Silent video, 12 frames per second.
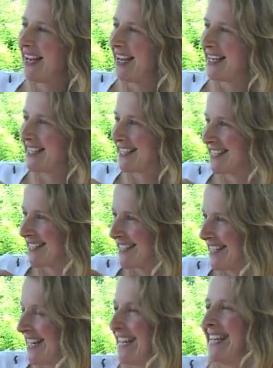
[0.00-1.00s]
is
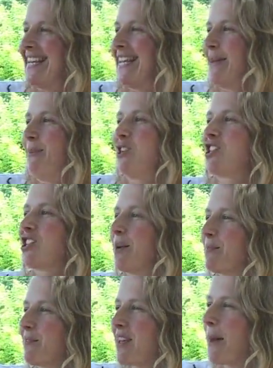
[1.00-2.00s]
seen in the image in
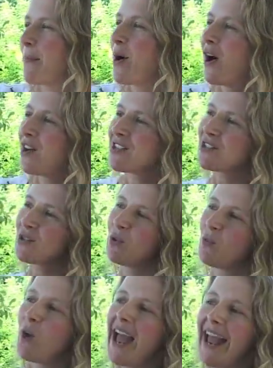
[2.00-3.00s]
terms of their
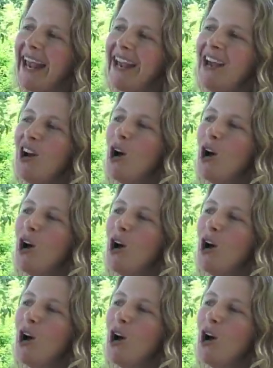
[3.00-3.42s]
personal way